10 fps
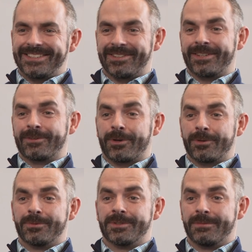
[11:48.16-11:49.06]
So
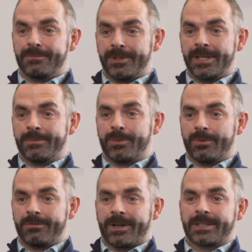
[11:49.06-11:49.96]
growth was a really
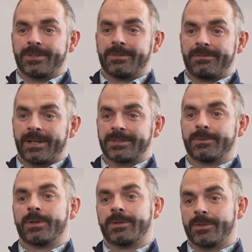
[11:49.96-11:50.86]
important factor
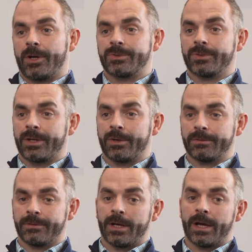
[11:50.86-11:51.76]
when I took it
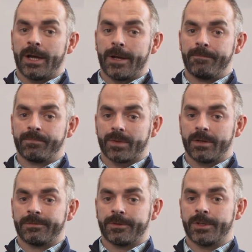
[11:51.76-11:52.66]
over
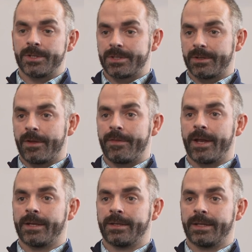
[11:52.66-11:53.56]
at first, and
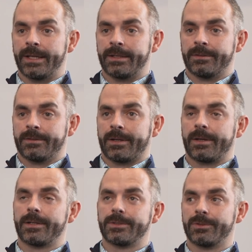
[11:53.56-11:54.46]
then
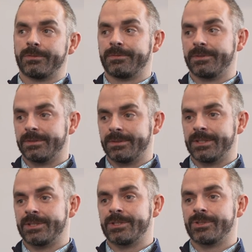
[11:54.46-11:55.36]
sort of
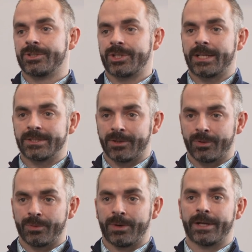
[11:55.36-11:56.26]
decisions changed
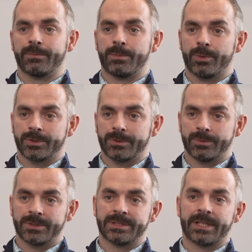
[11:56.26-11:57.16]
along the way, and we pushed
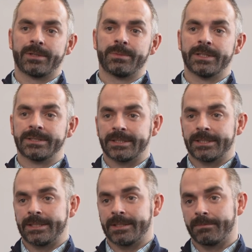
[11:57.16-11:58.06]
towards
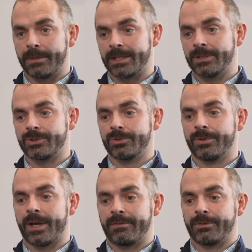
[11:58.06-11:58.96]
sustainability and making sure
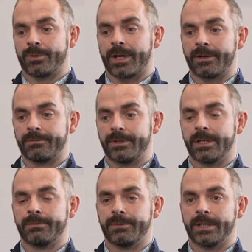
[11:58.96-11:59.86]
that everyone had a
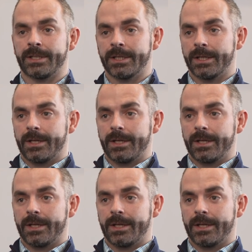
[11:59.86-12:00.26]
really, really